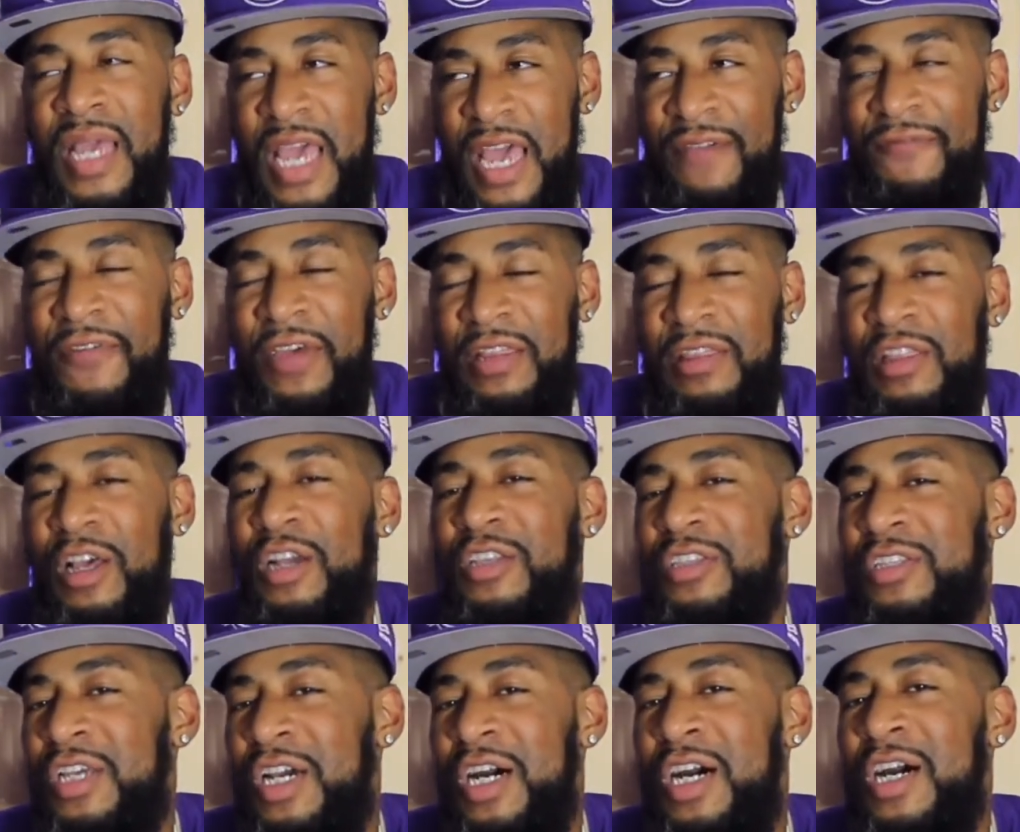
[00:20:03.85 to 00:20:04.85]
If it
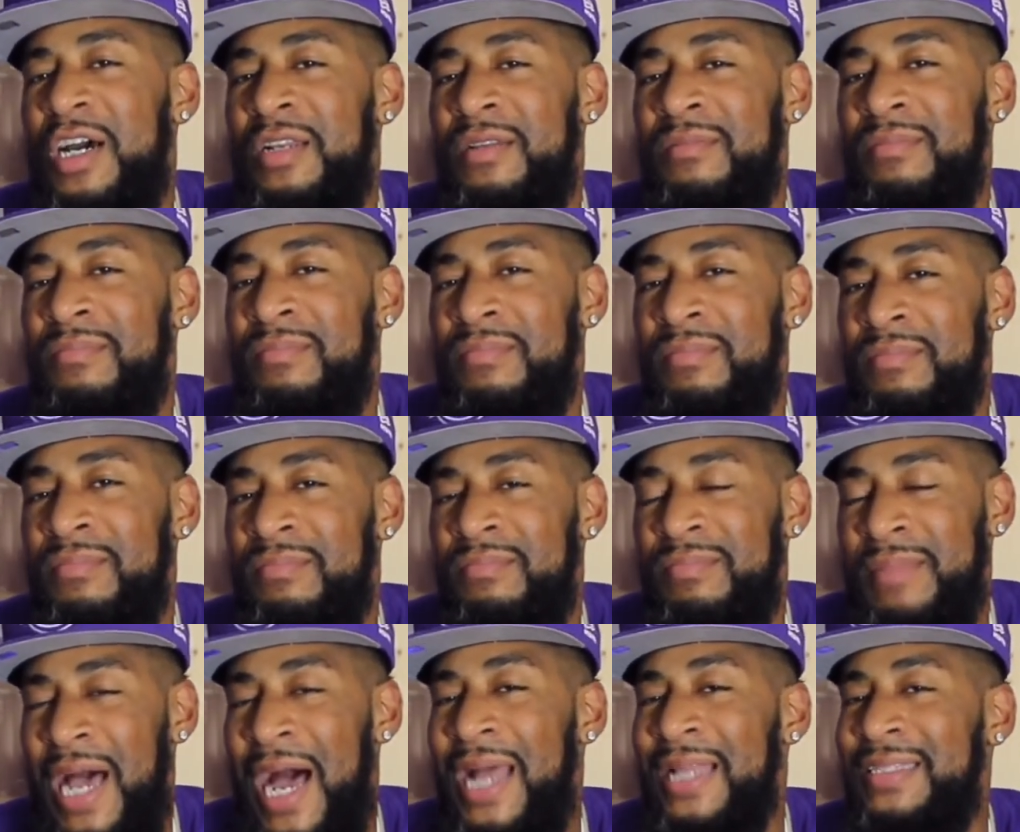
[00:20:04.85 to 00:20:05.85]
looks good,
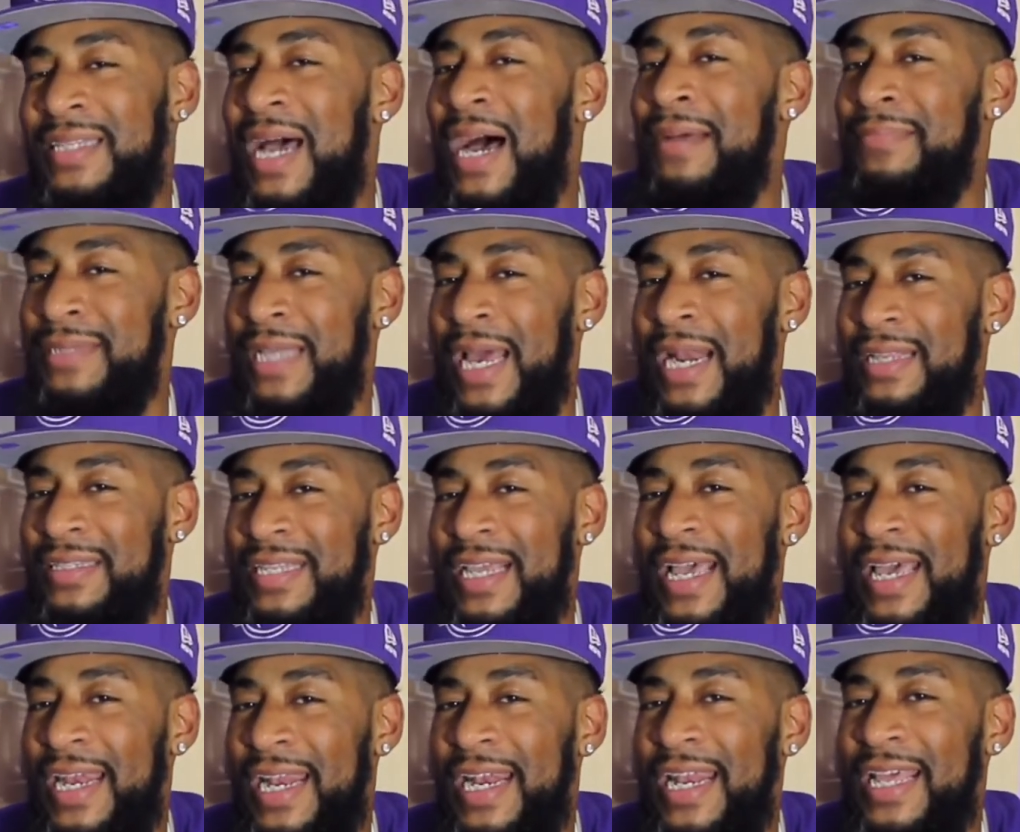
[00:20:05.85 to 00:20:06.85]
9 times out of
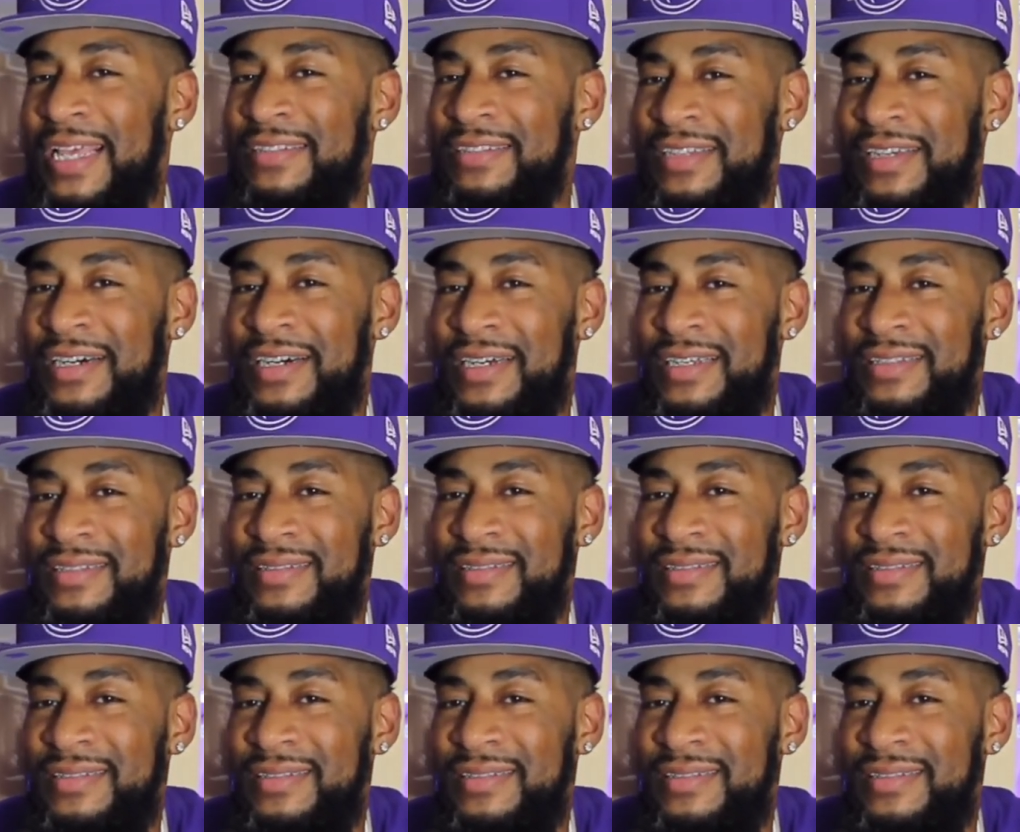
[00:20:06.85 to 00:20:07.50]
10 it is good.